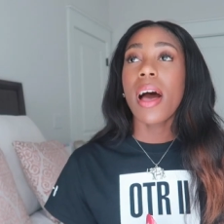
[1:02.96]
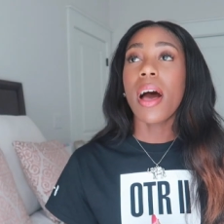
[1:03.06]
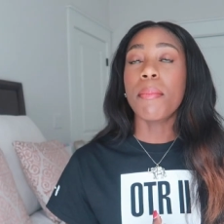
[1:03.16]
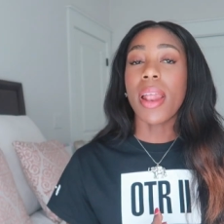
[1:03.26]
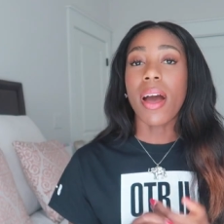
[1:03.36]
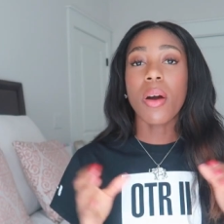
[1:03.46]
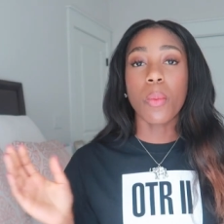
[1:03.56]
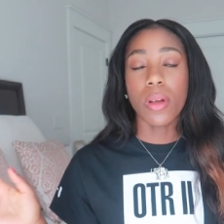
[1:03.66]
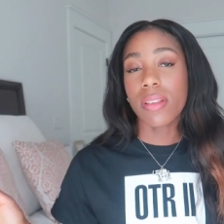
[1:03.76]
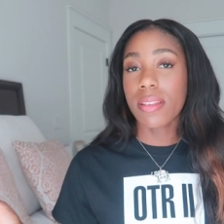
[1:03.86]
Now, I
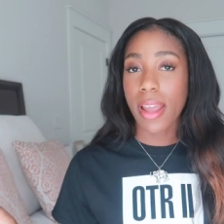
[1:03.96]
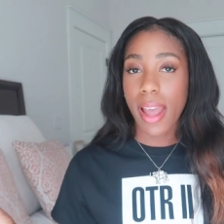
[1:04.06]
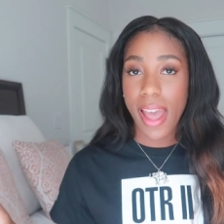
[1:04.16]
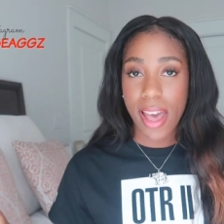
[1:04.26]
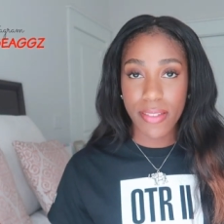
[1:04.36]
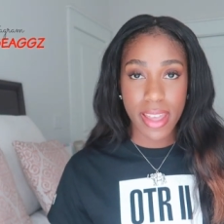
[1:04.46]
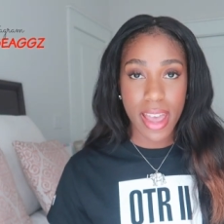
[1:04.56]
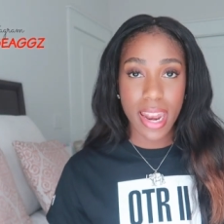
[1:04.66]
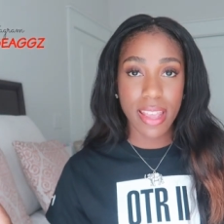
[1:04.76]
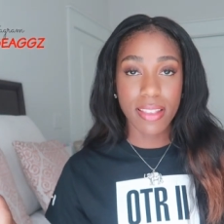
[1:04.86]
will say I haven't
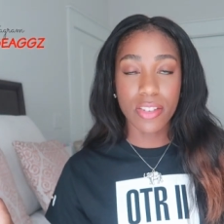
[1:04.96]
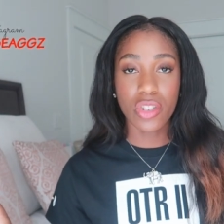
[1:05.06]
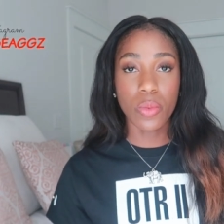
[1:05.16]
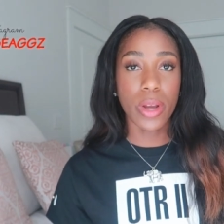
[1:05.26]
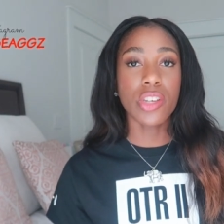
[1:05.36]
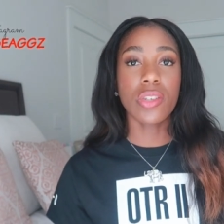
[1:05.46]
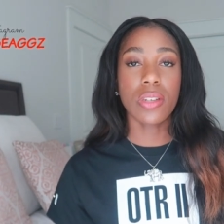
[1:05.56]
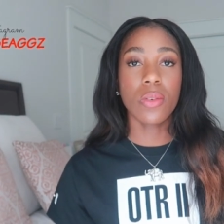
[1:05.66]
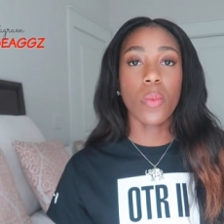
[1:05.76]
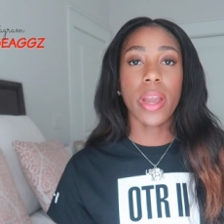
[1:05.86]
had a
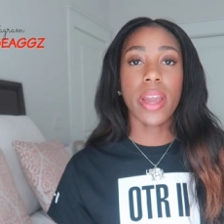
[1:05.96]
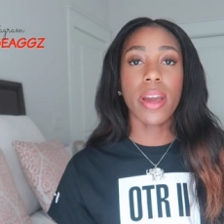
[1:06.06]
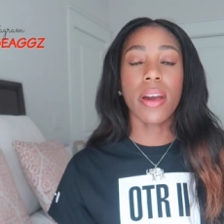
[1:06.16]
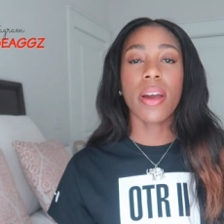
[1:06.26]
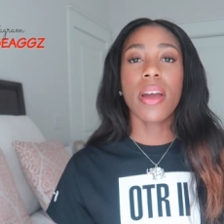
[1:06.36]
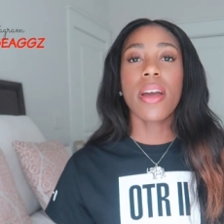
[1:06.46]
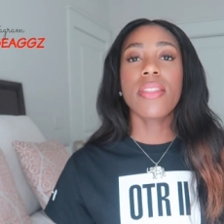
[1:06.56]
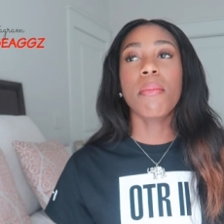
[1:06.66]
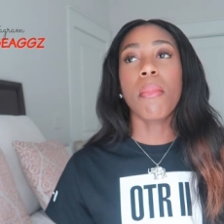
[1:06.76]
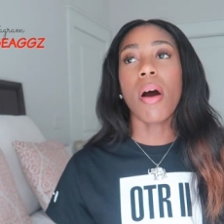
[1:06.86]
situation where
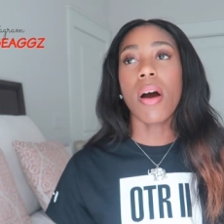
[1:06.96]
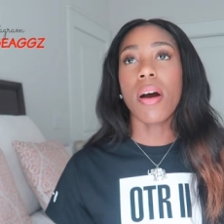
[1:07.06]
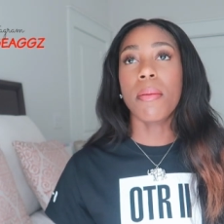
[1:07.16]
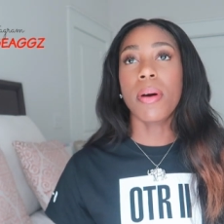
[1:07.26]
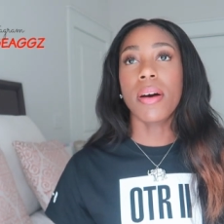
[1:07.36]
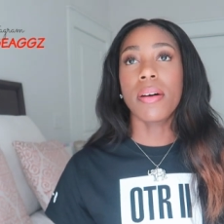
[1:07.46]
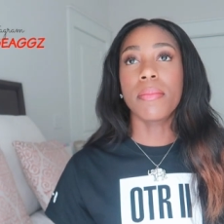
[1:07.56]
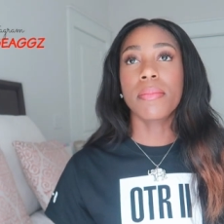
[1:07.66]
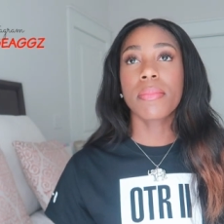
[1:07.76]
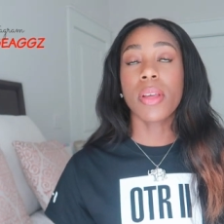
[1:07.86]
the
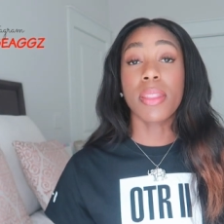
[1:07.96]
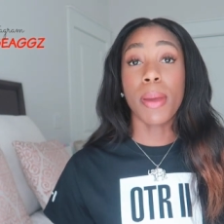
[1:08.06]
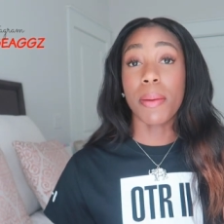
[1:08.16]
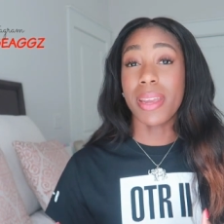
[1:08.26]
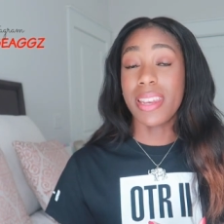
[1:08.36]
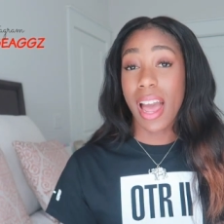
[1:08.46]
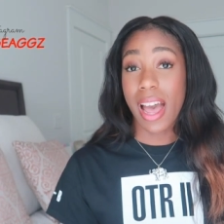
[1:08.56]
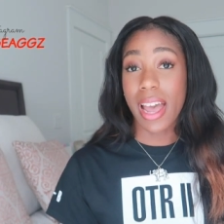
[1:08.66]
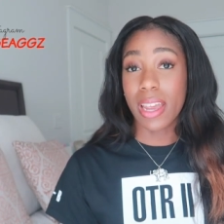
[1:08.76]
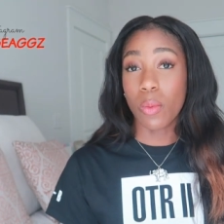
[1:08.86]
mom, the baby
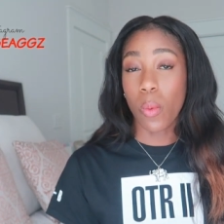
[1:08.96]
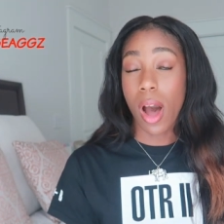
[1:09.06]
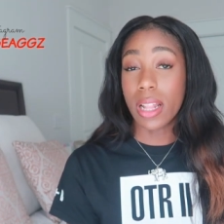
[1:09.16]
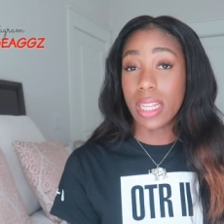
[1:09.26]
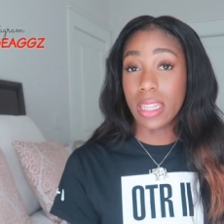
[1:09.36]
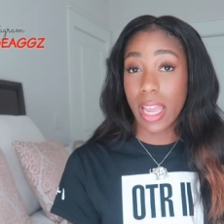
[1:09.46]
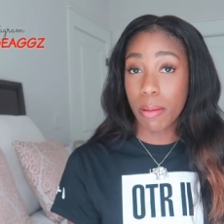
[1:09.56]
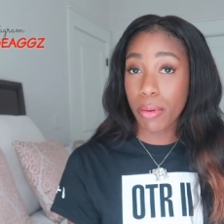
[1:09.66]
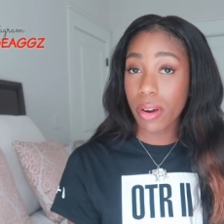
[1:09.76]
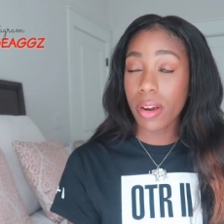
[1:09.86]
died while in
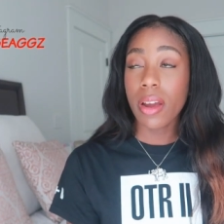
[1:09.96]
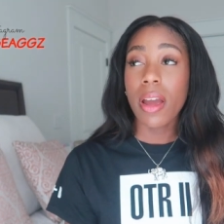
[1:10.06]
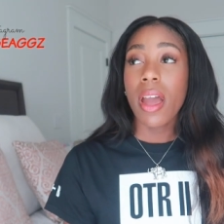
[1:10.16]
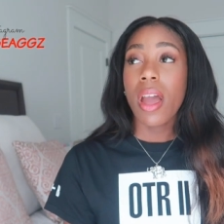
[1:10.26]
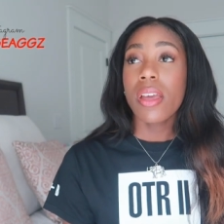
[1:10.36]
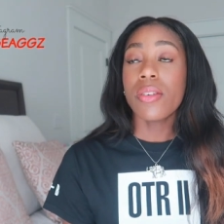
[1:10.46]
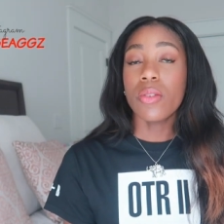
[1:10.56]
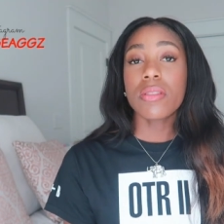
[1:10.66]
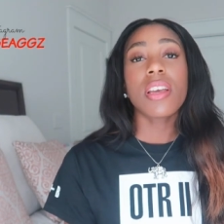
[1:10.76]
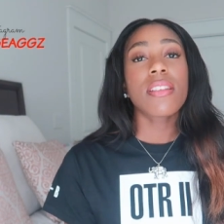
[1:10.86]
labor.
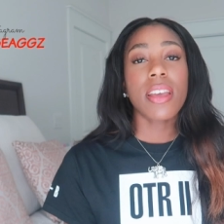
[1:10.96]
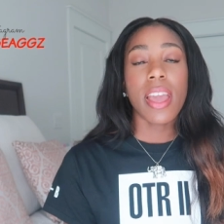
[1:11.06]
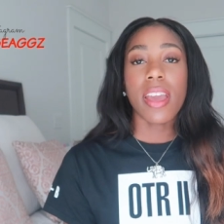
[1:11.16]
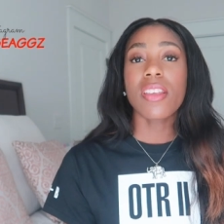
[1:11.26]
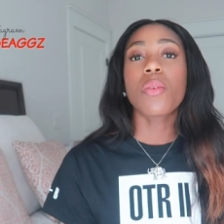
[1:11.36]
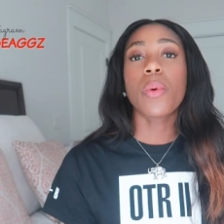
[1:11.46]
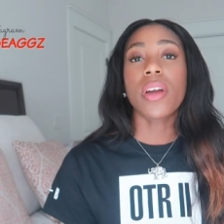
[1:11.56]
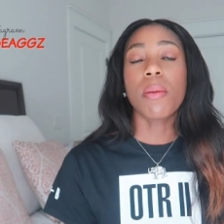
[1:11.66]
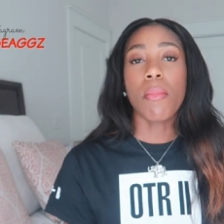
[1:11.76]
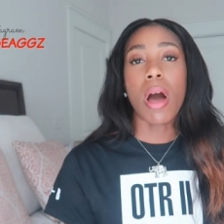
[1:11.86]
Usually it's a case
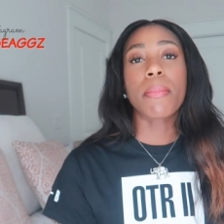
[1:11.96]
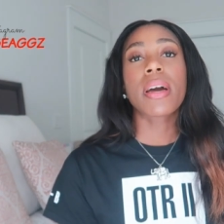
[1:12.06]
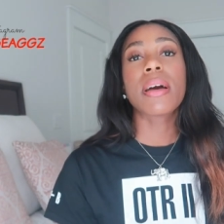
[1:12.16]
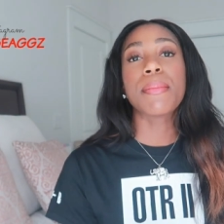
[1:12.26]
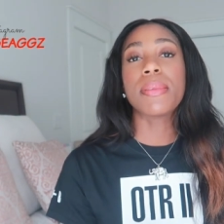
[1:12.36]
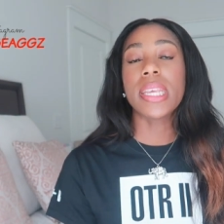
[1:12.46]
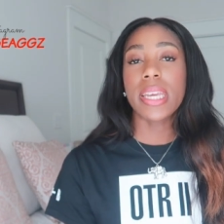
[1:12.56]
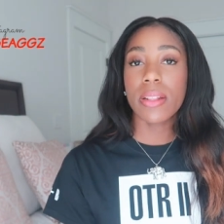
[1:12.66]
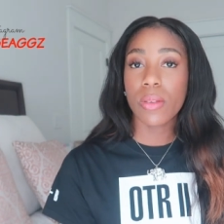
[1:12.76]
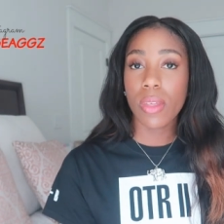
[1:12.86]
where the mom comes
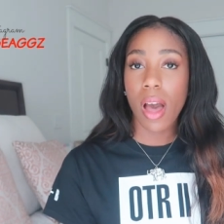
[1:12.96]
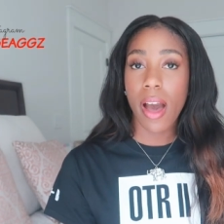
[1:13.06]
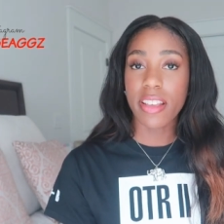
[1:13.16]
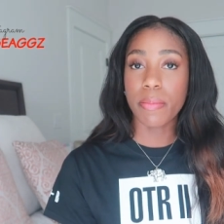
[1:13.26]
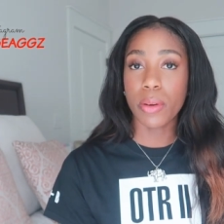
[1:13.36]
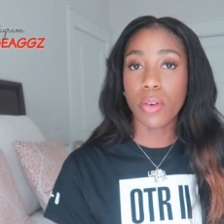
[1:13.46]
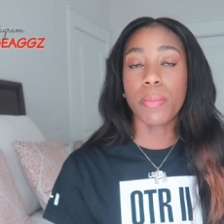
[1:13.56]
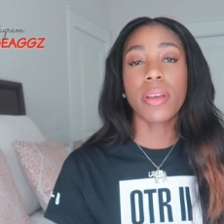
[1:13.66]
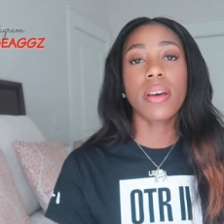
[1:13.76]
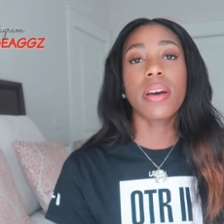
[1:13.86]
into the hospital
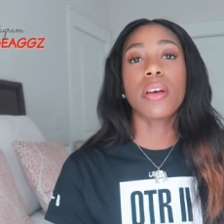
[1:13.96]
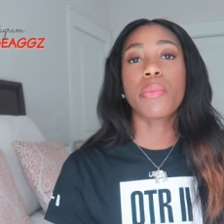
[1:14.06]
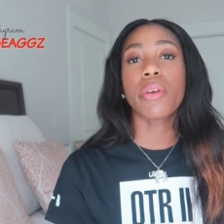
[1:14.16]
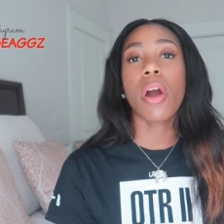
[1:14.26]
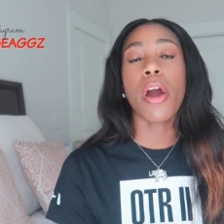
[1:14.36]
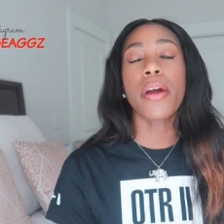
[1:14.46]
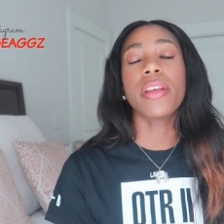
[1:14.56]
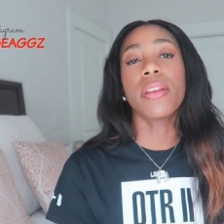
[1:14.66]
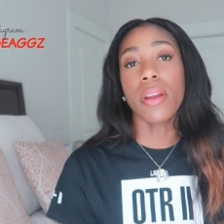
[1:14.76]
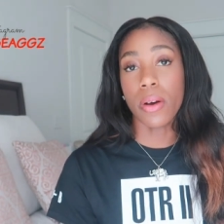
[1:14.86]
because we
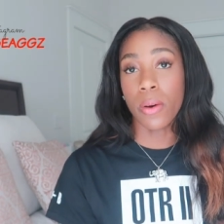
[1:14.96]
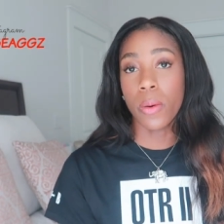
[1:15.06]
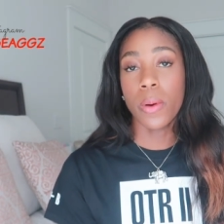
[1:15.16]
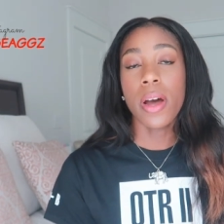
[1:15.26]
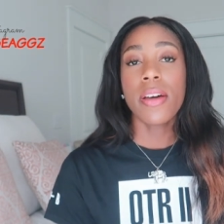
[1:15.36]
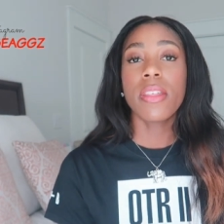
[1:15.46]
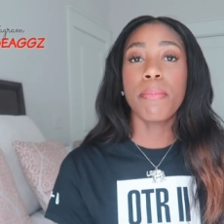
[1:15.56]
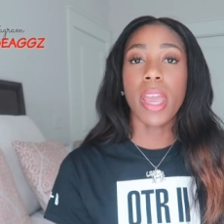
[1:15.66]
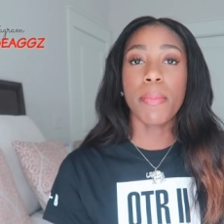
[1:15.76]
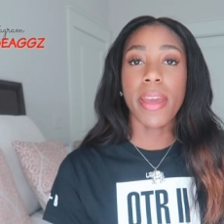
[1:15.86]
already know the
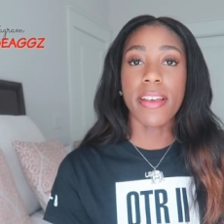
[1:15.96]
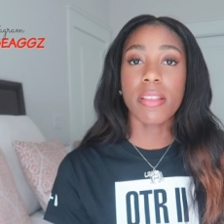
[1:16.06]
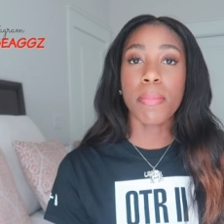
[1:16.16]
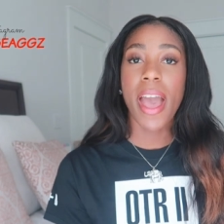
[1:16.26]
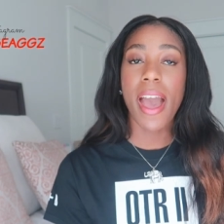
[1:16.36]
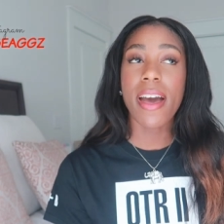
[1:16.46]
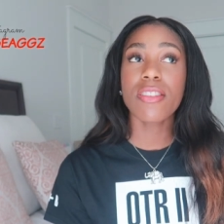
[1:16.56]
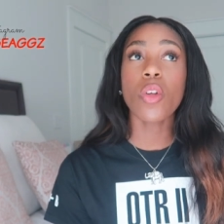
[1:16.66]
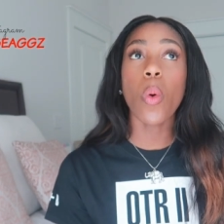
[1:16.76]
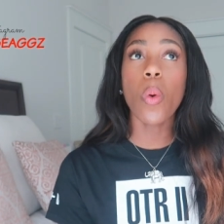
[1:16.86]
baby has
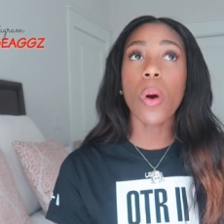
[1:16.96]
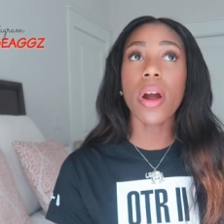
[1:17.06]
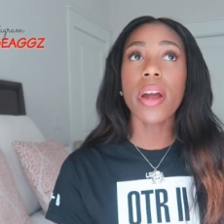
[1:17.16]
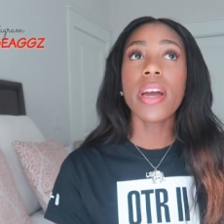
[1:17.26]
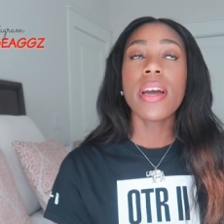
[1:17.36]
passed, or